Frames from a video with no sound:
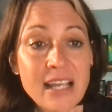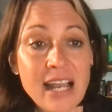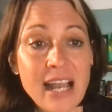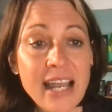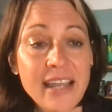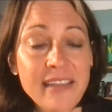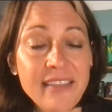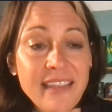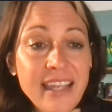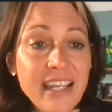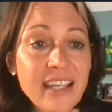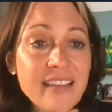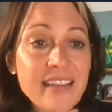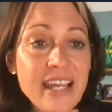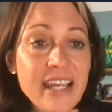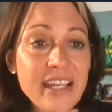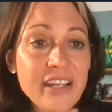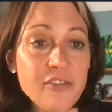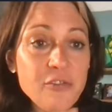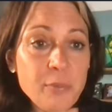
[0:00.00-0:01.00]
I think
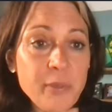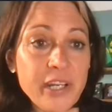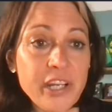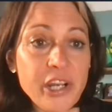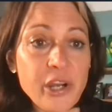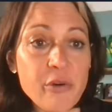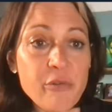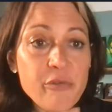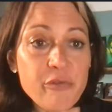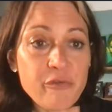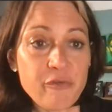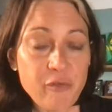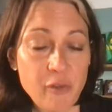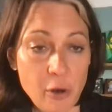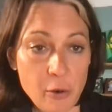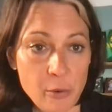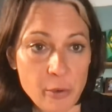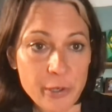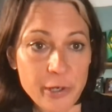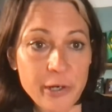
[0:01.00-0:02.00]
that as we go
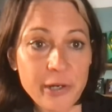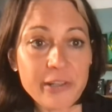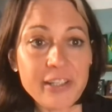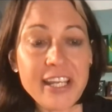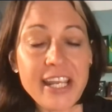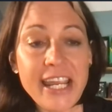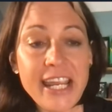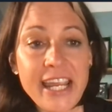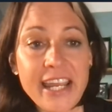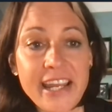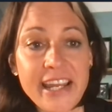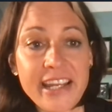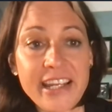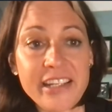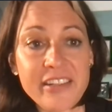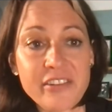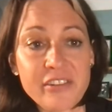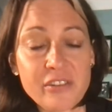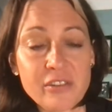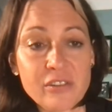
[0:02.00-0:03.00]
forward
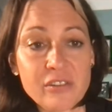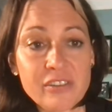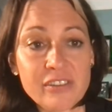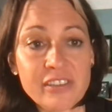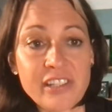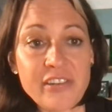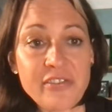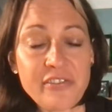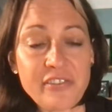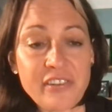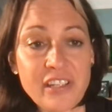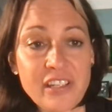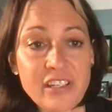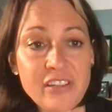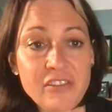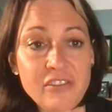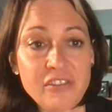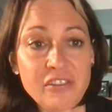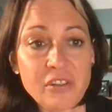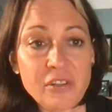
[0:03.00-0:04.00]
and
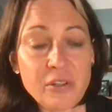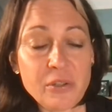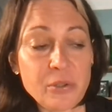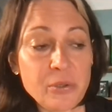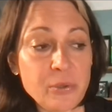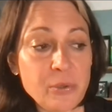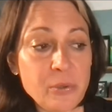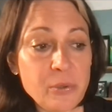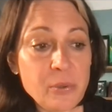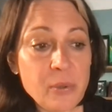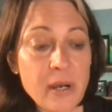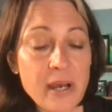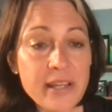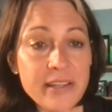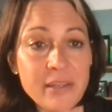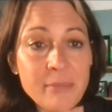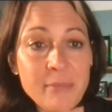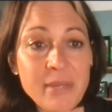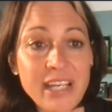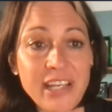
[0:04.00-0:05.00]
listen to
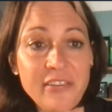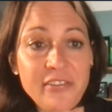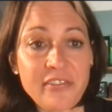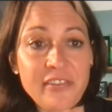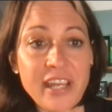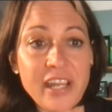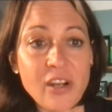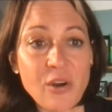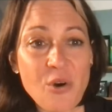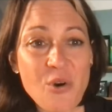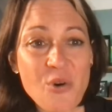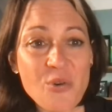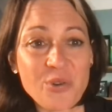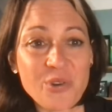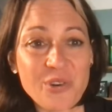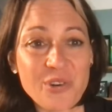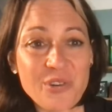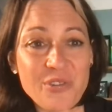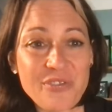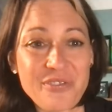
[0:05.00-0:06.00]
the many
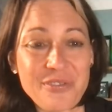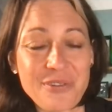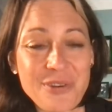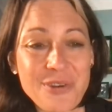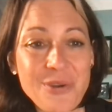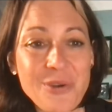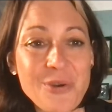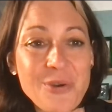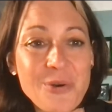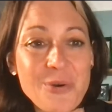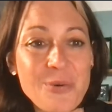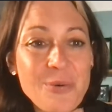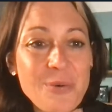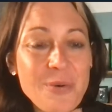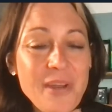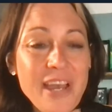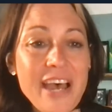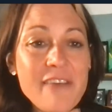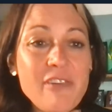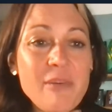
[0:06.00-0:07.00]
stakeholders who
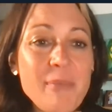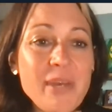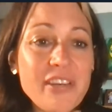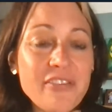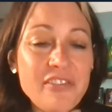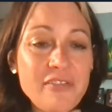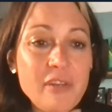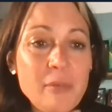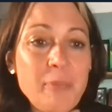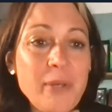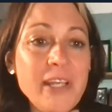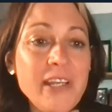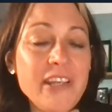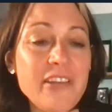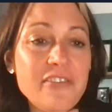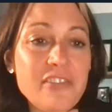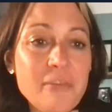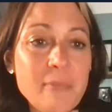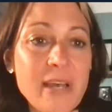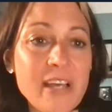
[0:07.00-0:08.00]
have a mix of
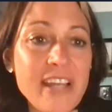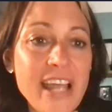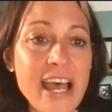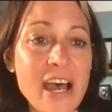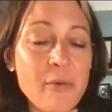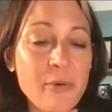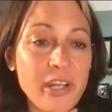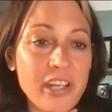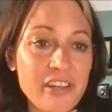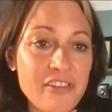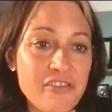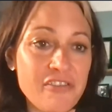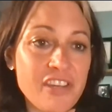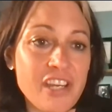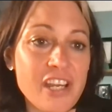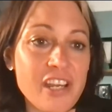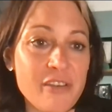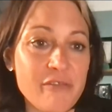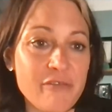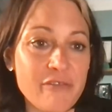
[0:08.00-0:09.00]
opinions about how we
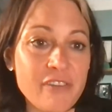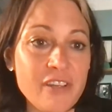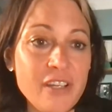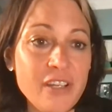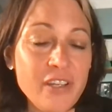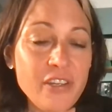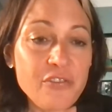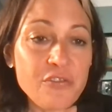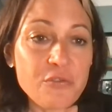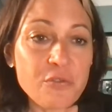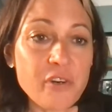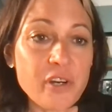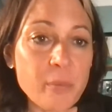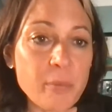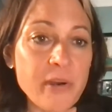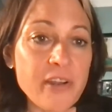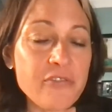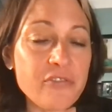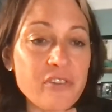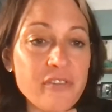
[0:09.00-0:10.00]
achieve historic
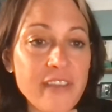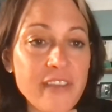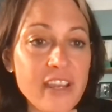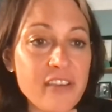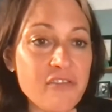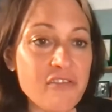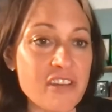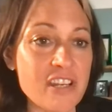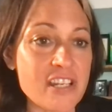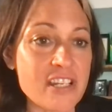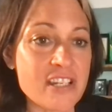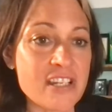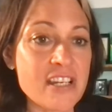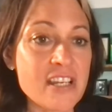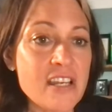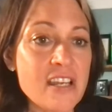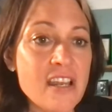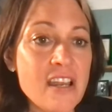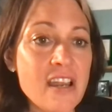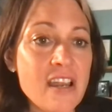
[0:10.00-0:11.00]
preservation,
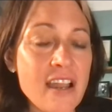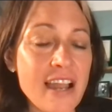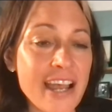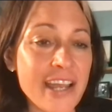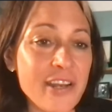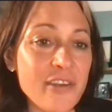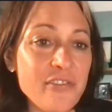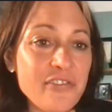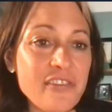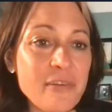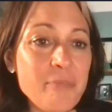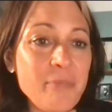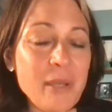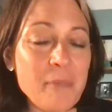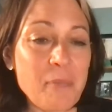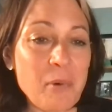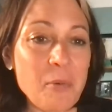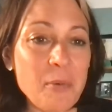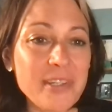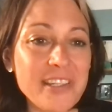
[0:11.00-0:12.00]
I know some
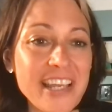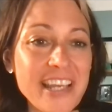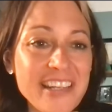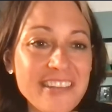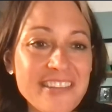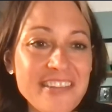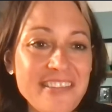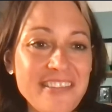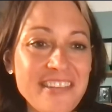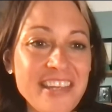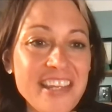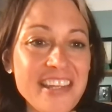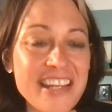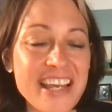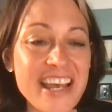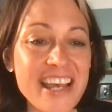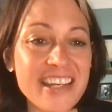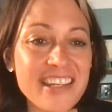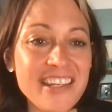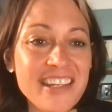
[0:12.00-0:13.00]
people would like to see
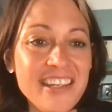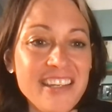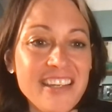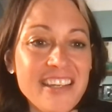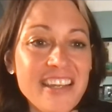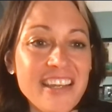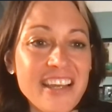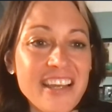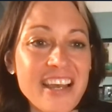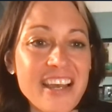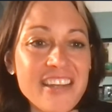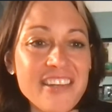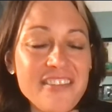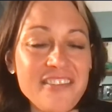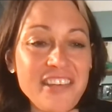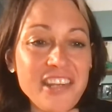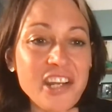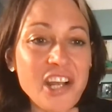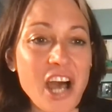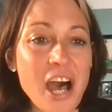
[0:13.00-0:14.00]
that
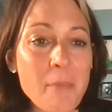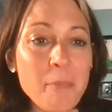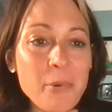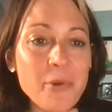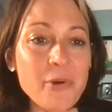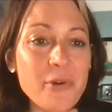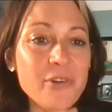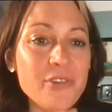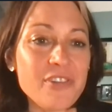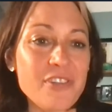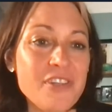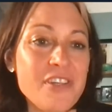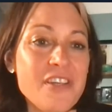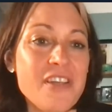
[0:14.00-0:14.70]
decoupled